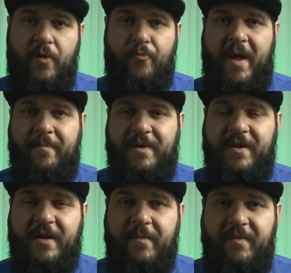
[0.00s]
I'm wrapping
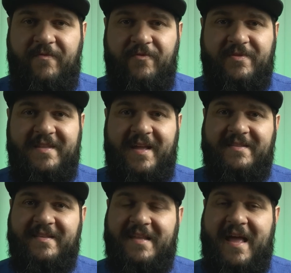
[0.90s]
it up. If you
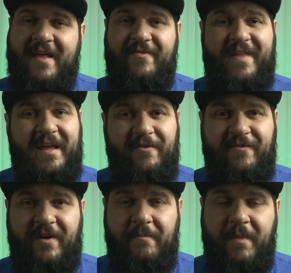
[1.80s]
stayed to the end, thank you
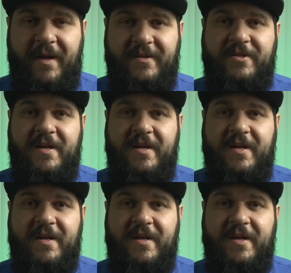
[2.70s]
very much.